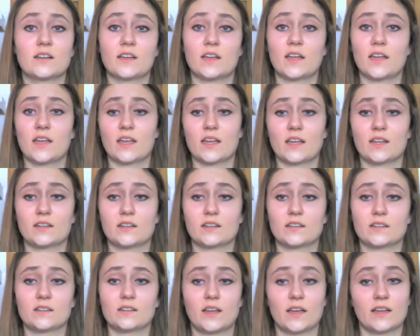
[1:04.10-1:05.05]
and
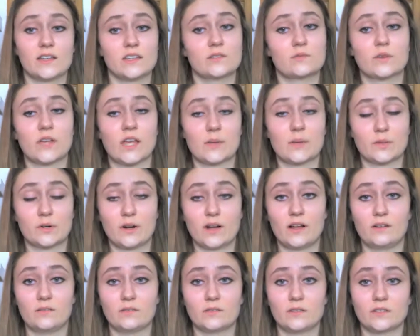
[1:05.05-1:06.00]
high school came
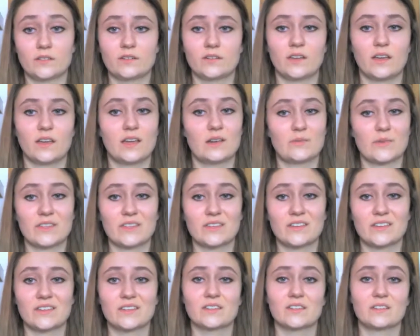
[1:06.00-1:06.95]
around, and with
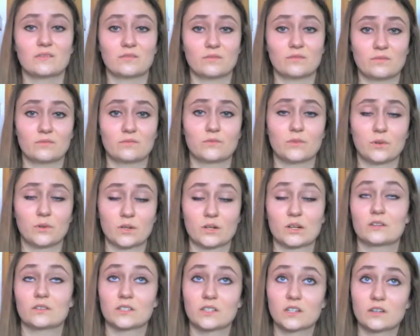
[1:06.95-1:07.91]
it, a roller
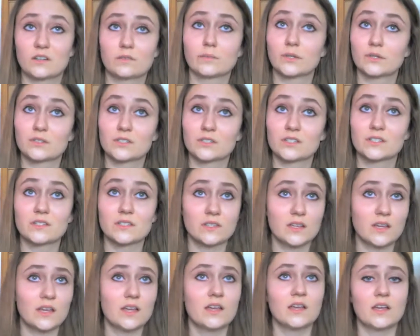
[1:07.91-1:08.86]
coaster of emotions.
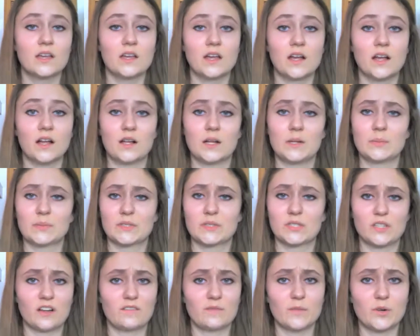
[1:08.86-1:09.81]

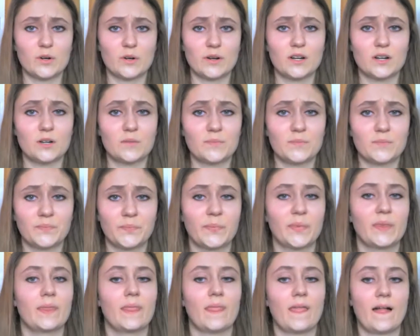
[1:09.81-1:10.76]
Sophomore year,
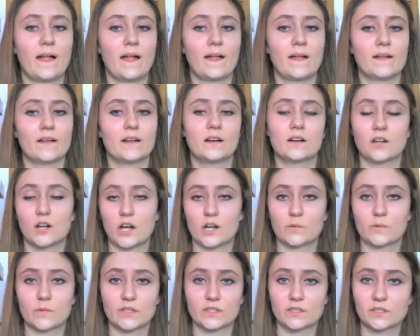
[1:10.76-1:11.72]
I hung around
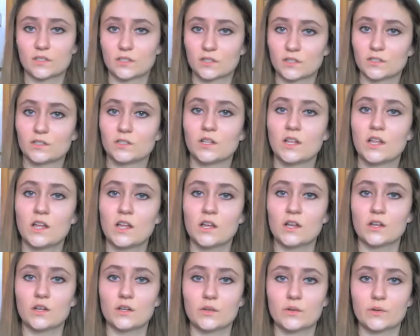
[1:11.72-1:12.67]
with this girl
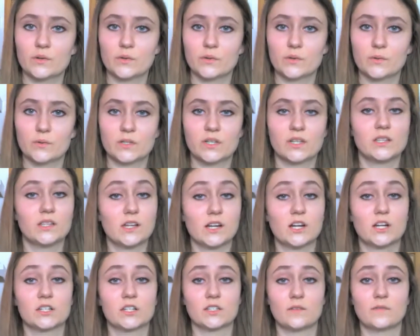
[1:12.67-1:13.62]
who declared
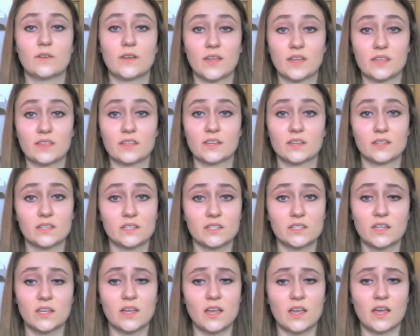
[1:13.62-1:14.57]
herself an atheist,
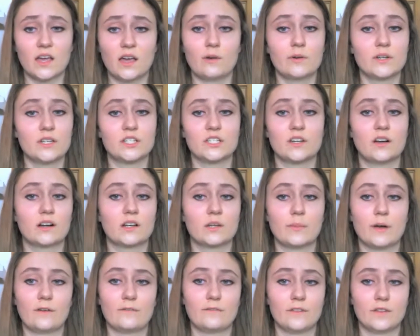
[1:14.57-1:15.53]
and we just talked
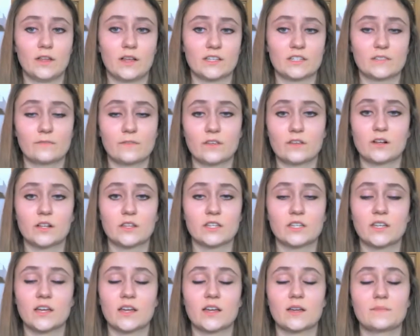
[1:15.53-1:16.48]
about philosophy all the
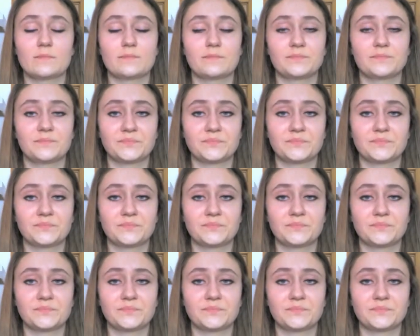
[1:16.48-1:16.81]
time,